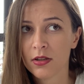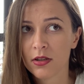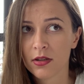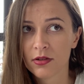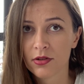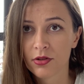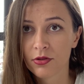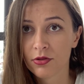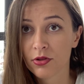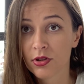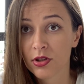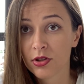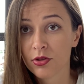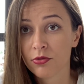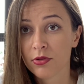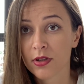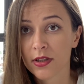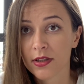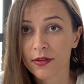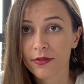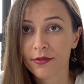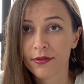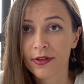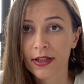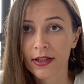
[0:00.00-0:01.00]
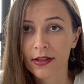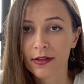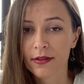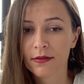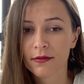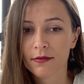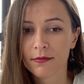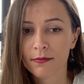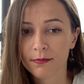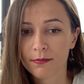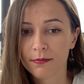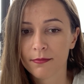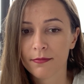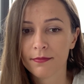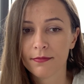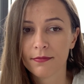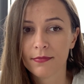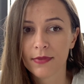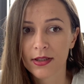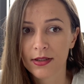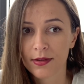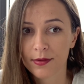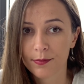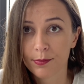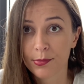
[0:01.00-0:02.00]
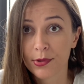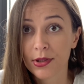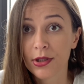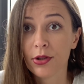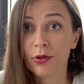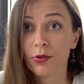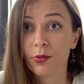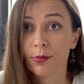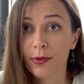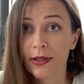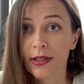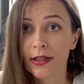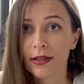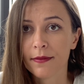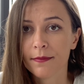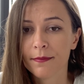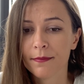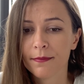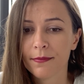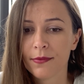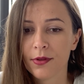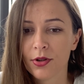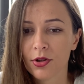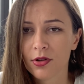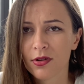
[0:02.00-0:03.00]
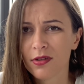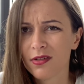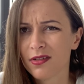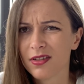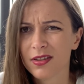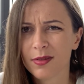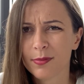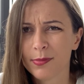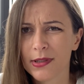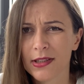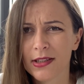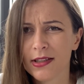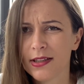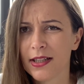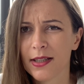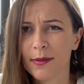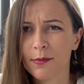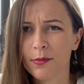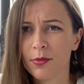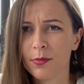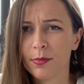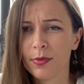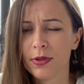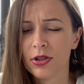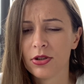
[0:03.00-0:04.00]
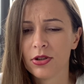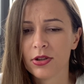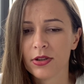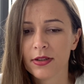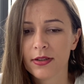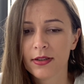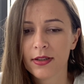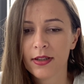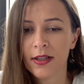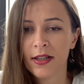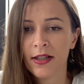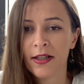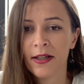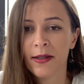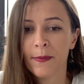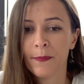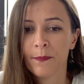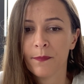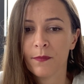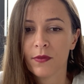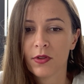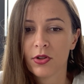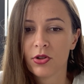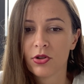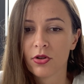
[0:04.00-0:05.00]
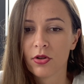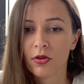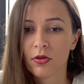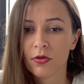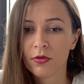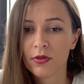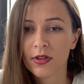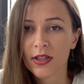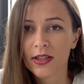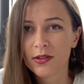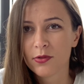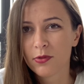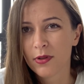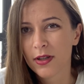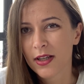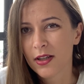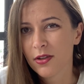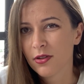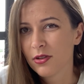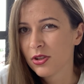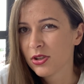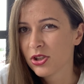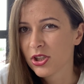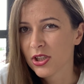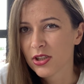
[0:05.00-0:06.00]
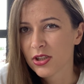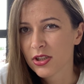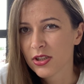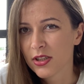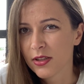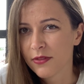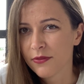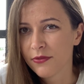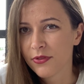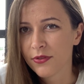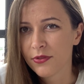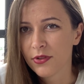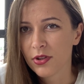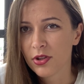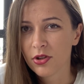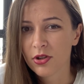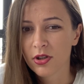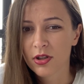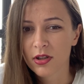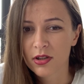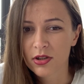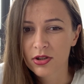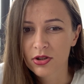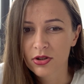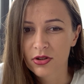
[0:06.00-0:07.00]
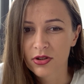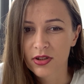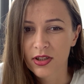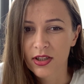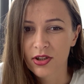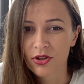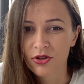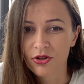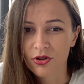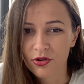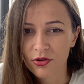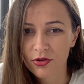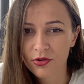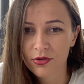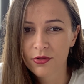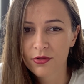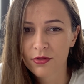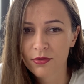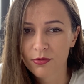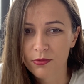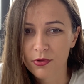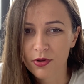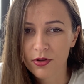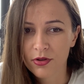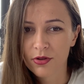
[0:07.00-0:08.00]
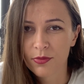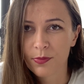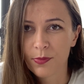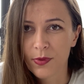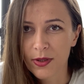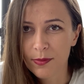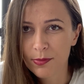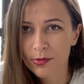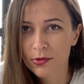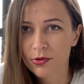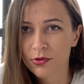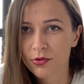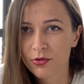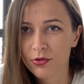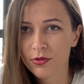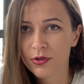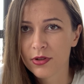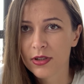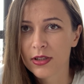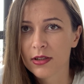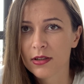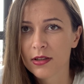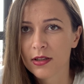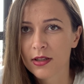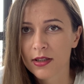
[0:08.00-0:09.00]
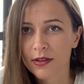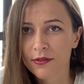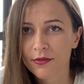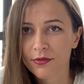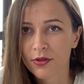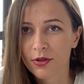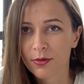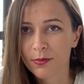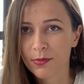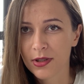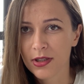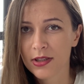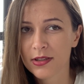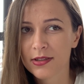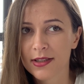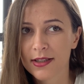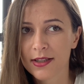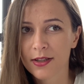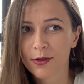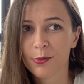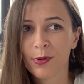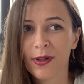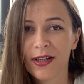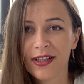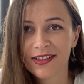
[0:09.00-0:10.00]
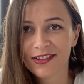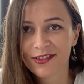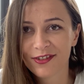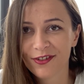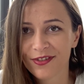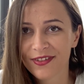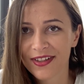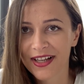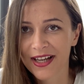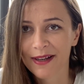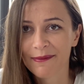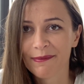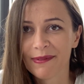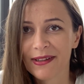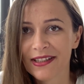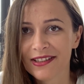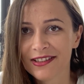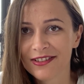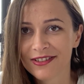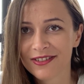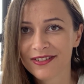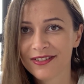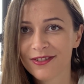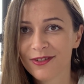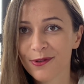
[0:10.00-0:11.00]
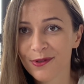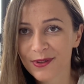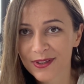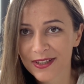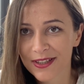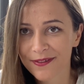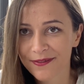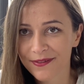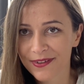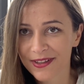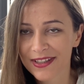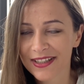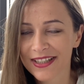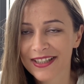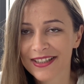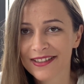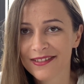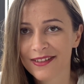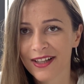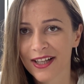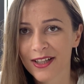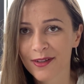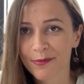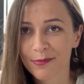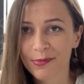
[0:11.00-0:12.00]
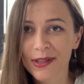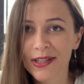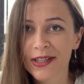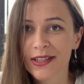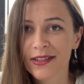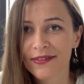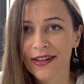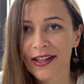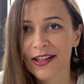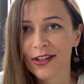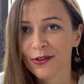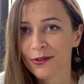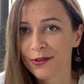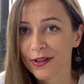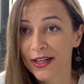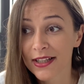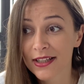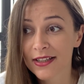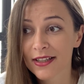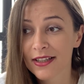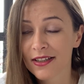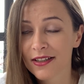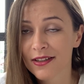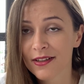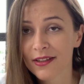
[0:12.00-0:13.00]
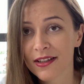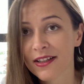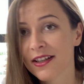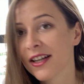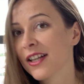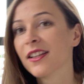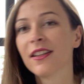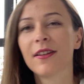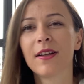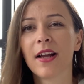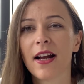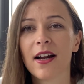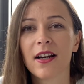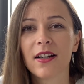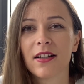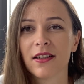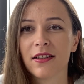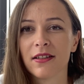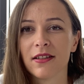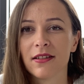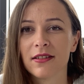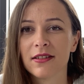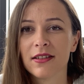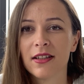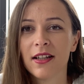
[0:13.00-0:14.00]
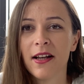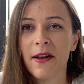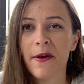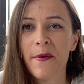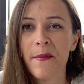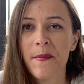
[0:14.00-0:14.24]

So you can do other things that bring you money, not spend time on Pinterest. So that's why I only charge $10-15, because I don't want people to do it. Like, for me, it's like waste of time. Like, do something that brings value, right? Writing articles.